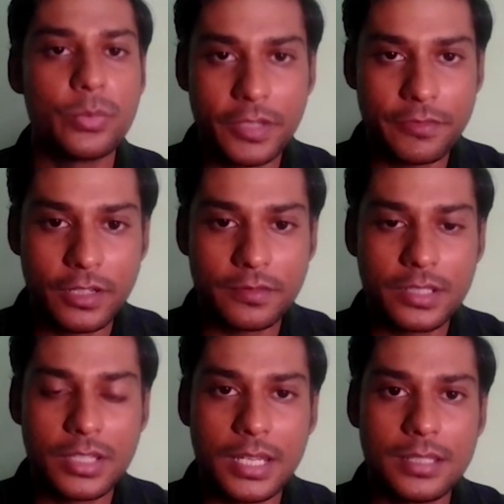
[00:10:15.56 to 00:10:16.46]
Don't be afraid of
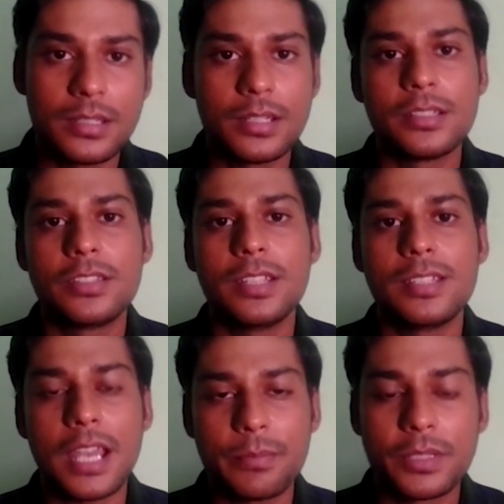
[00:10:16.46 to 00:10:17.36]
the change.
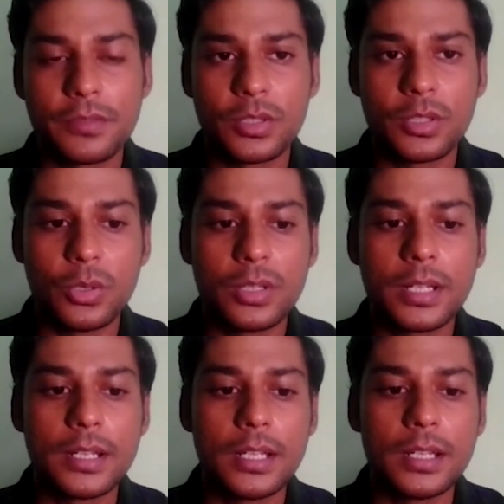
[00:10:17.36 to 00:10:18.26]
Change happens for the
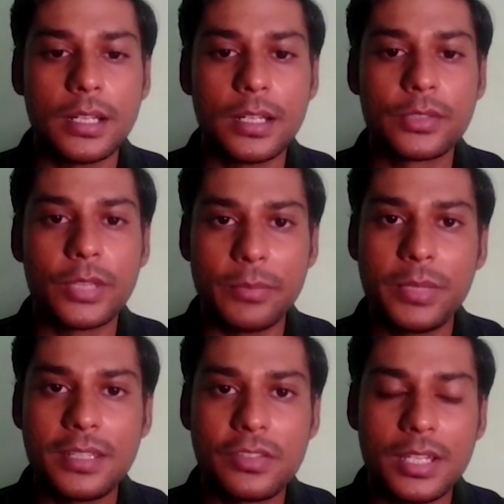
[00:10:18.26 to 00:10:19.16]
good. So
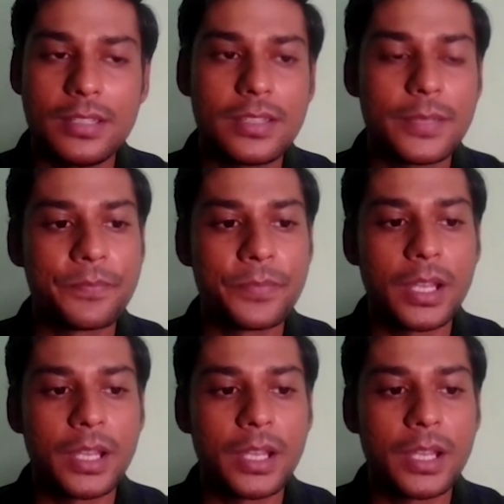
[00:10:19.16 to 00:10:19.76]
embrace change.